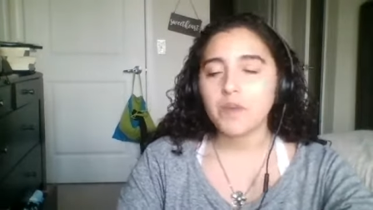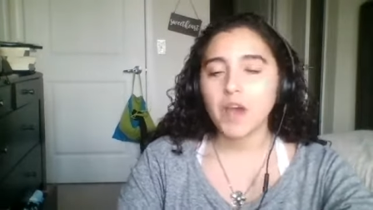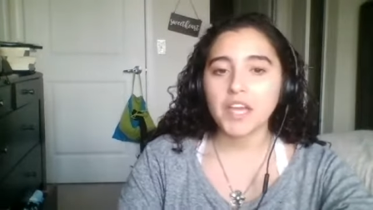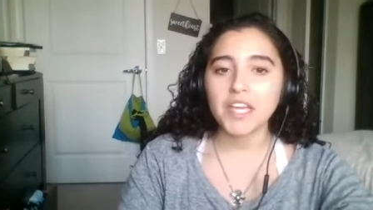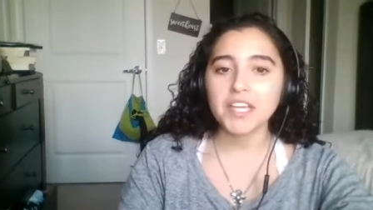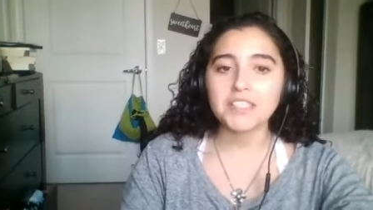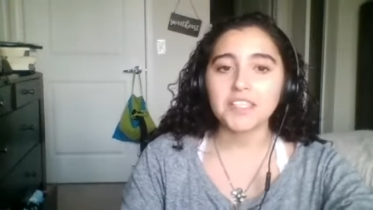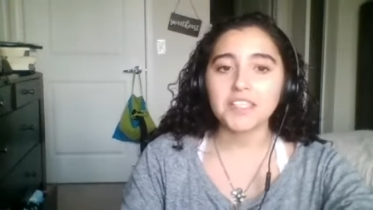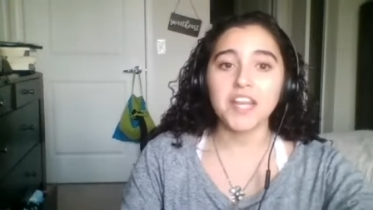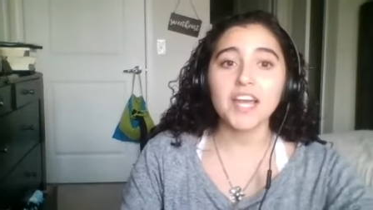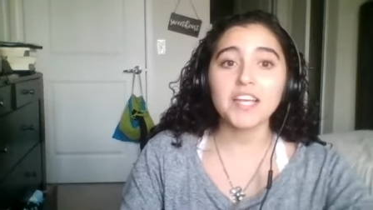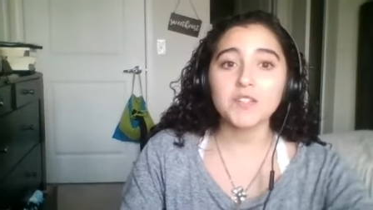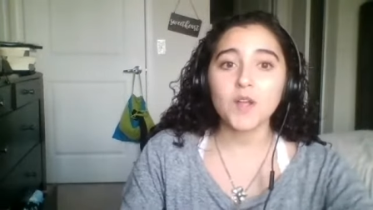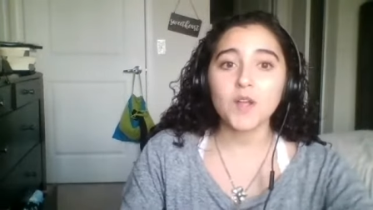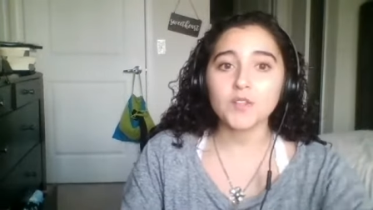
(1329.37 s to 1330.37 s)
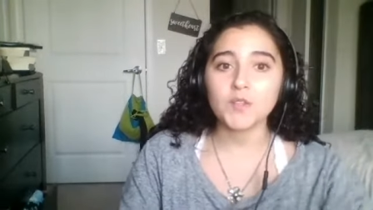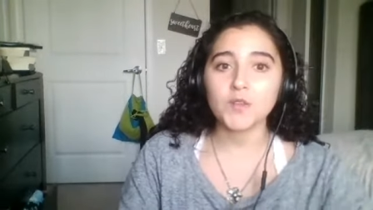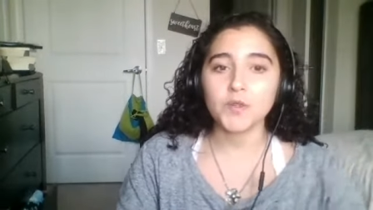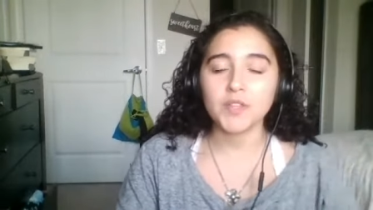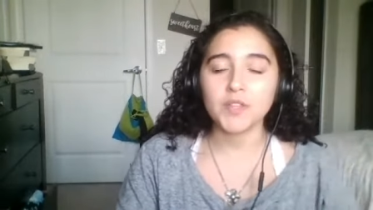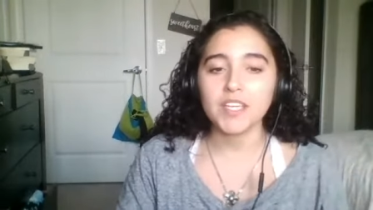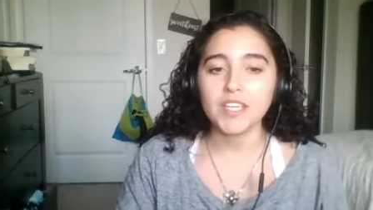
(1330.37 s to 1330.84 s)
I guess the next
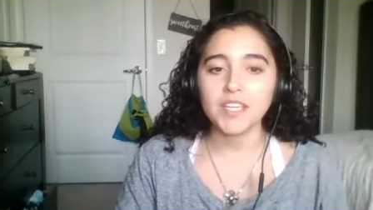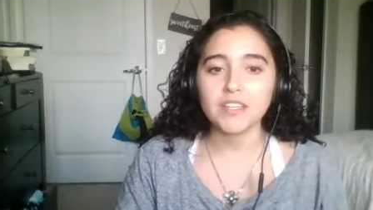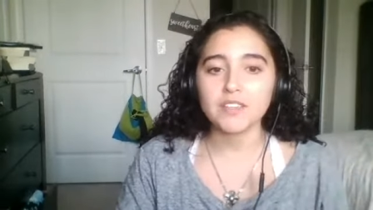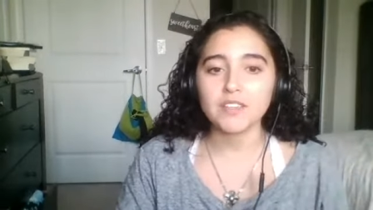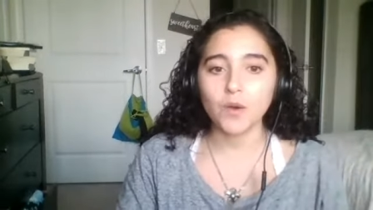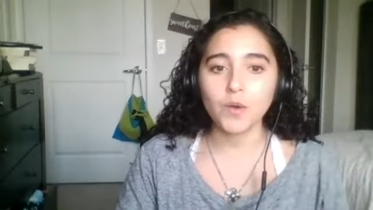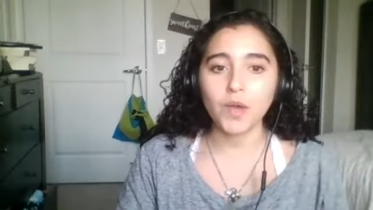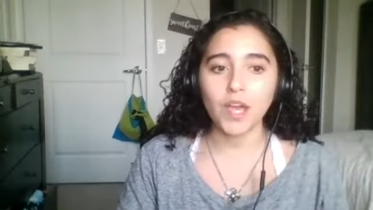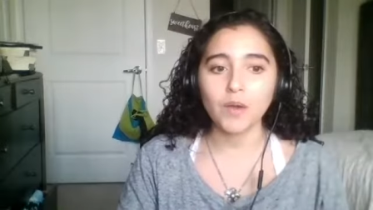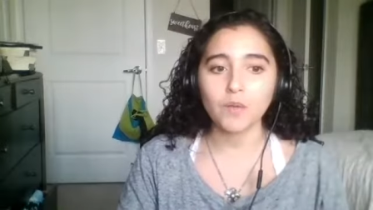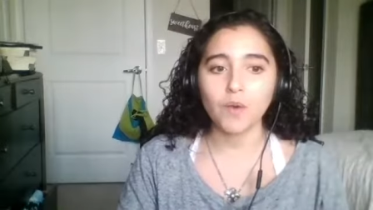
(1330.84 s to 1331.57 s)
logical thing is okay,